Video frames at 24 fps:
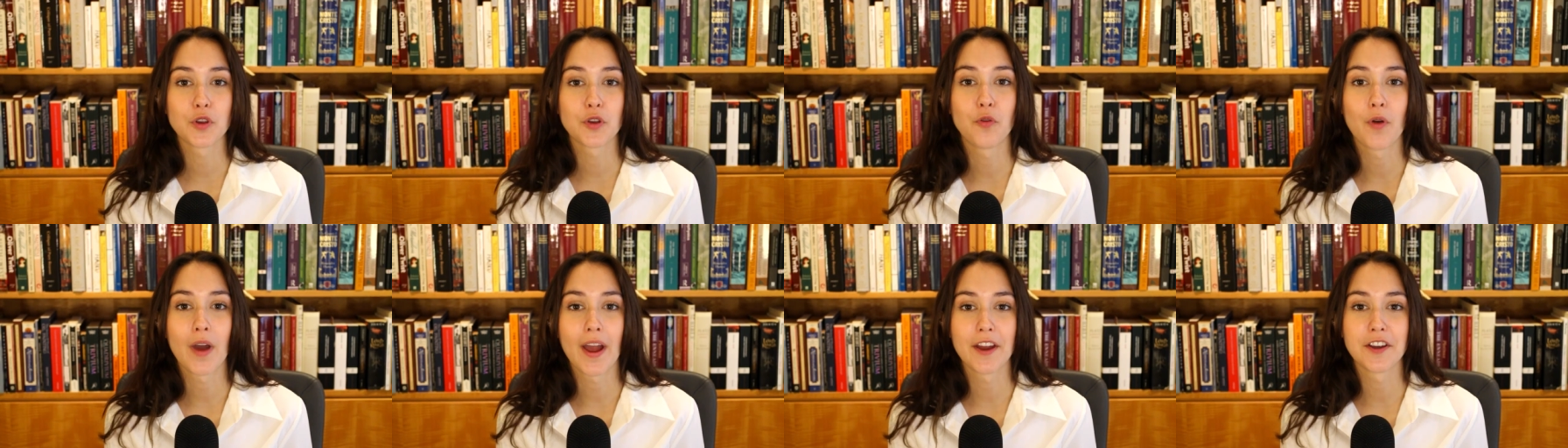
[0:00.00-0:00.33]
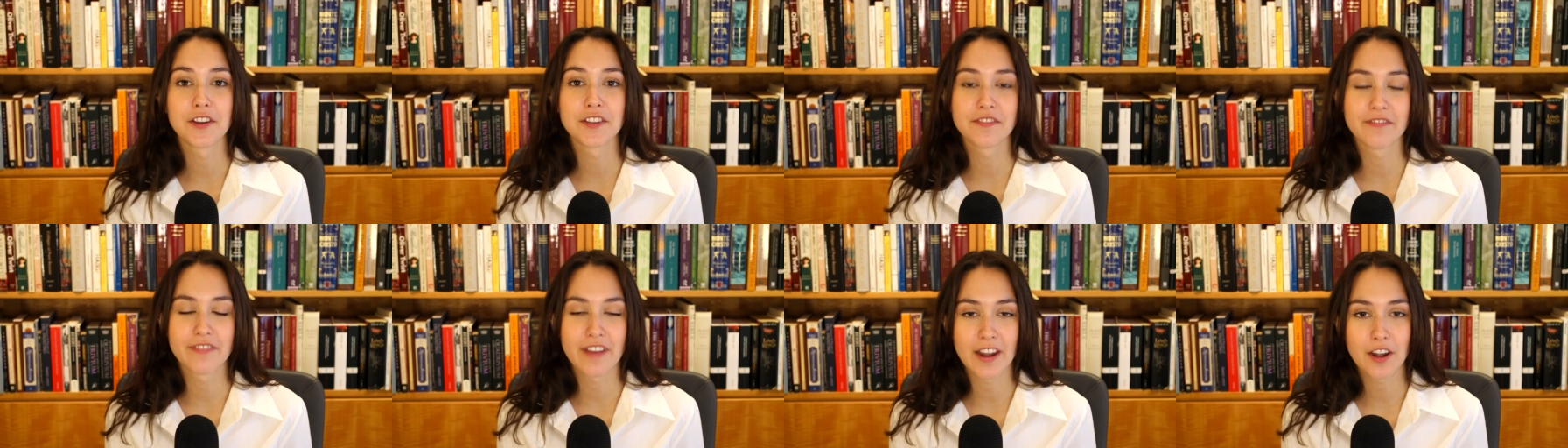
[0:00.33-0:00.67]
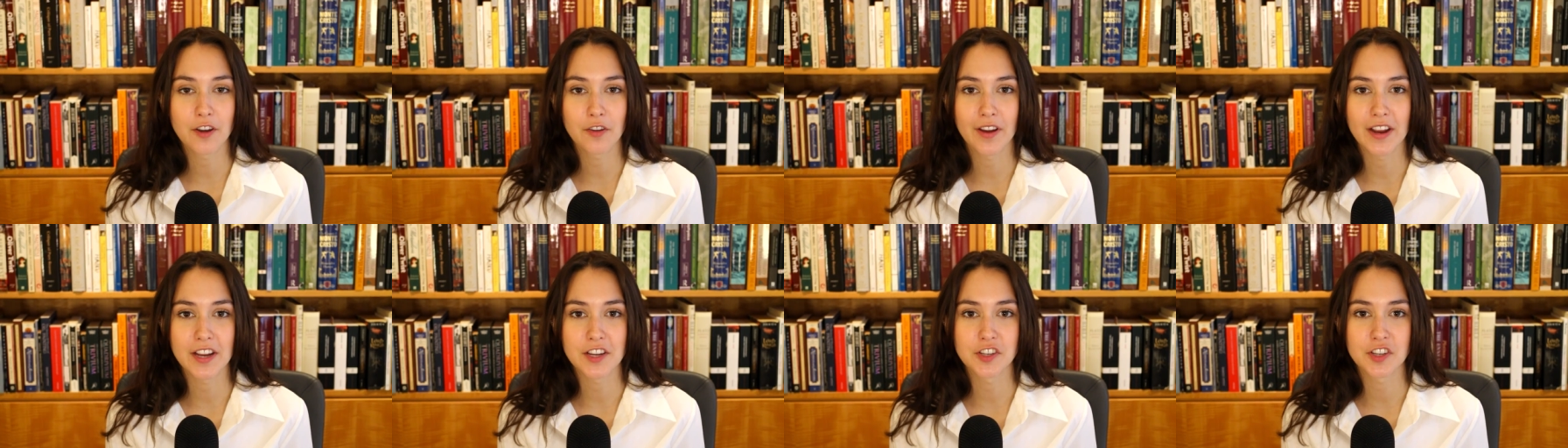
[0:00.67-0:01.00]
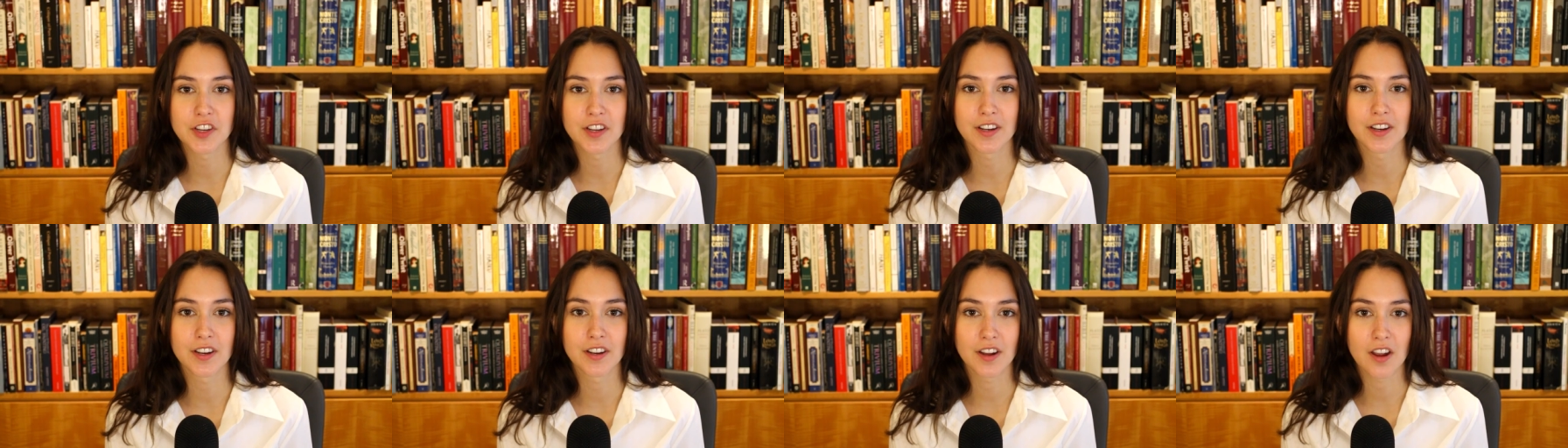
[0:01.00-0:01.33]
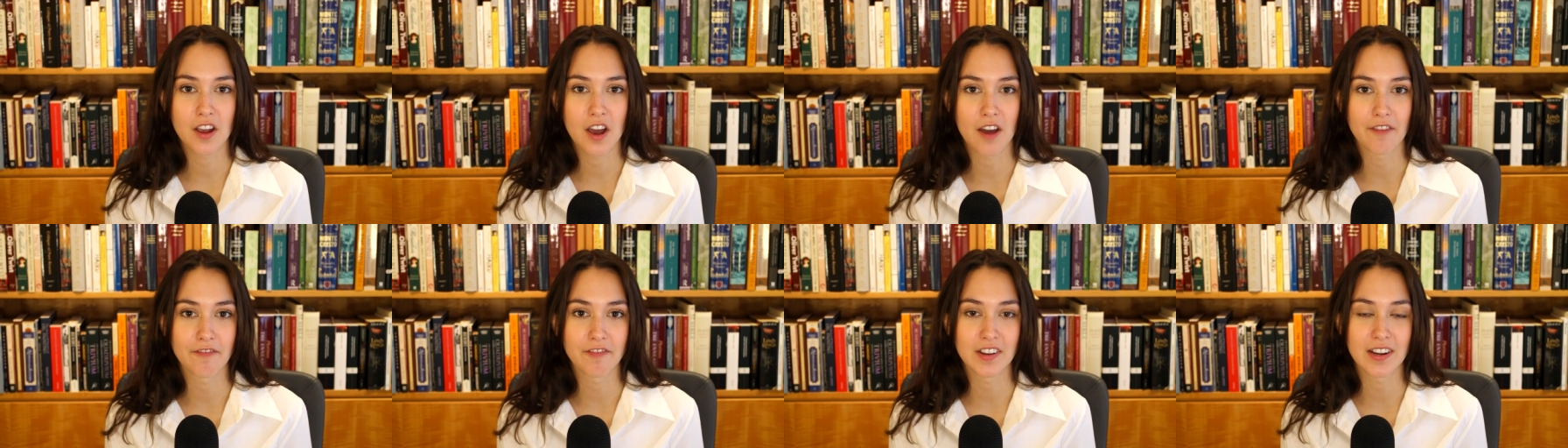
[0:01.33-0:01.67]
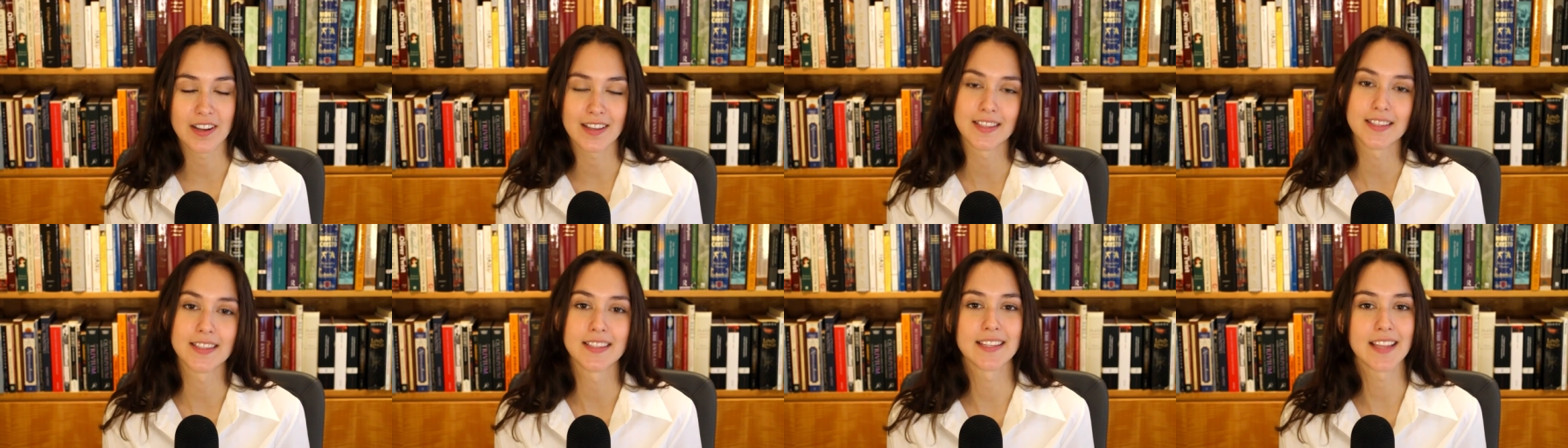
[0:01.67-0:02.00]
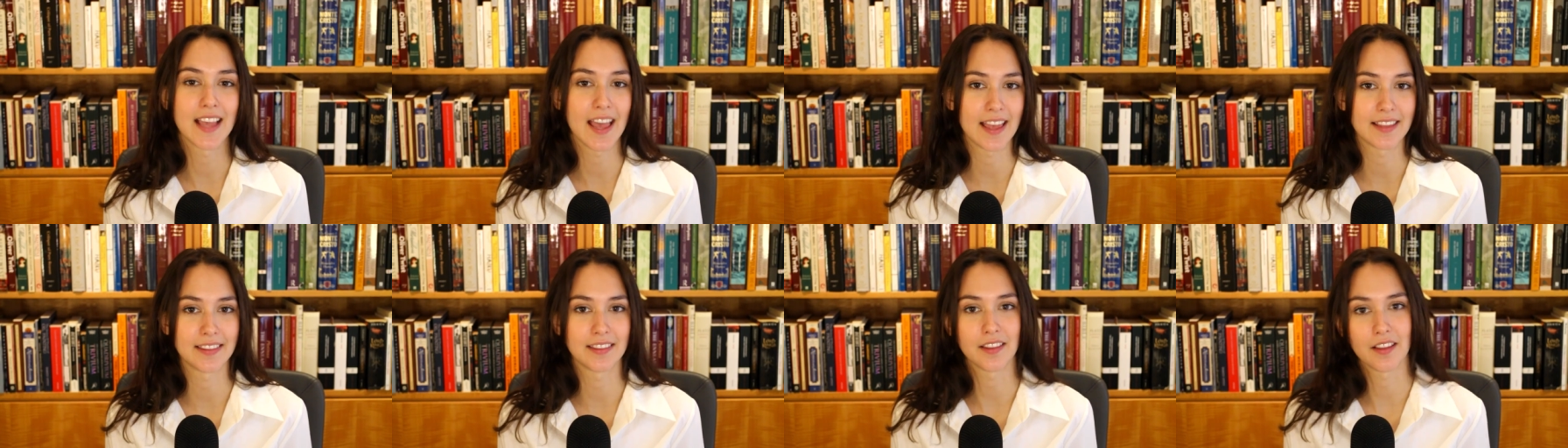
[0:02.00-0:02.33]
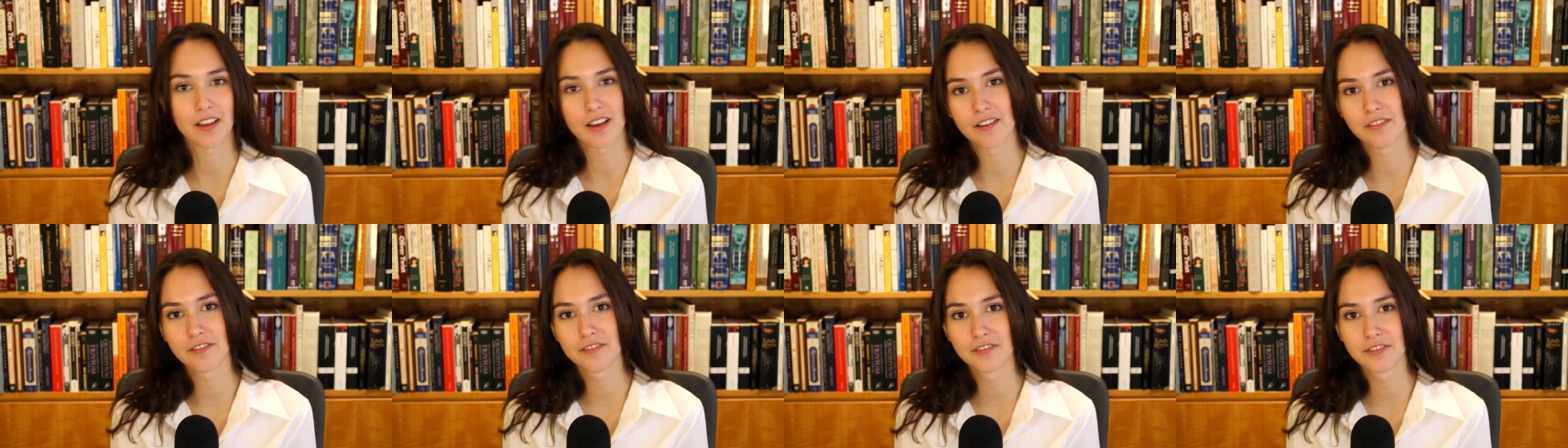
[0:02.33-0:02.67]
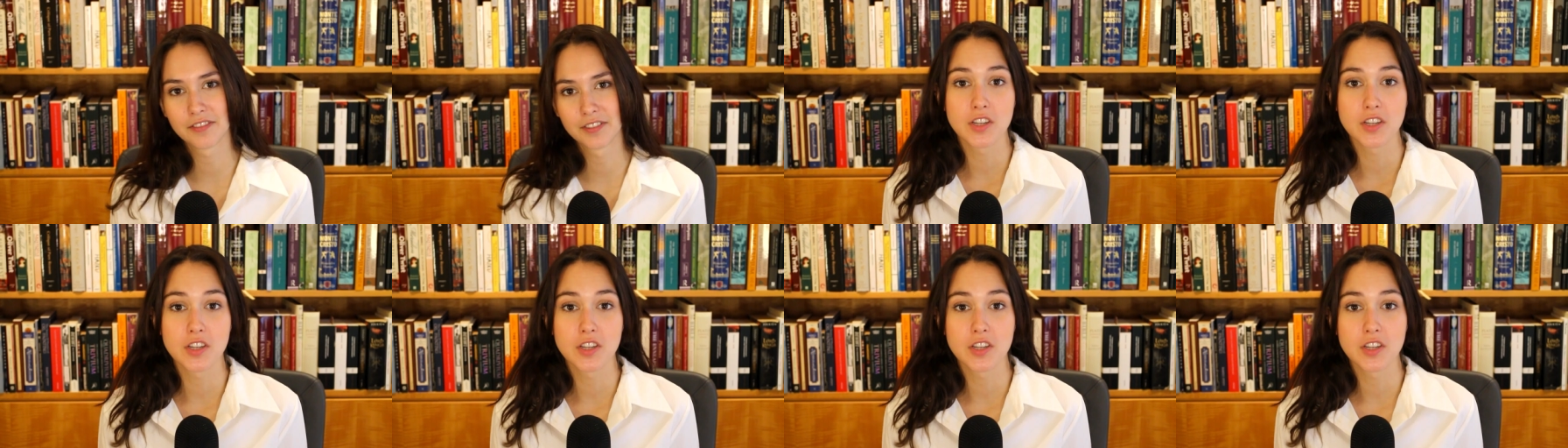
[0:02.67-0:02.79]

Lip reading: requires veneration, confidence, and love.